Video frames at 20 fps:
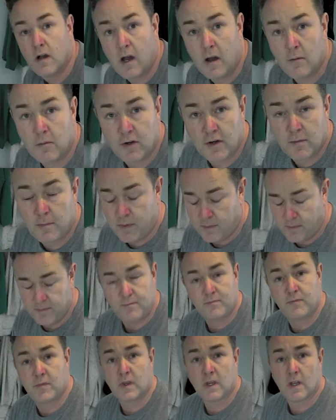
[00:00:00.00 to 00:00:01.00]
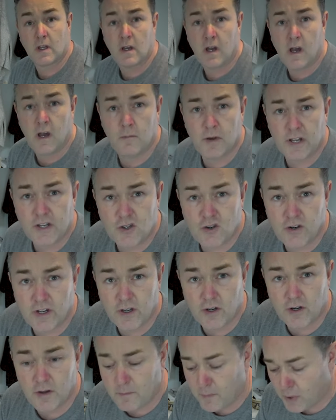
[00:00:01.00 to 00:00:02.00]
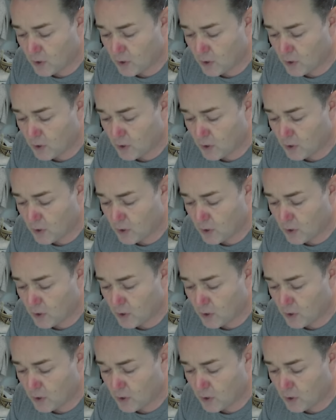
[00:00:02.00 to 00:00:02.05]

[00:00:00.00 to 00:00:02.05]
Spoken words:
I'm literally going to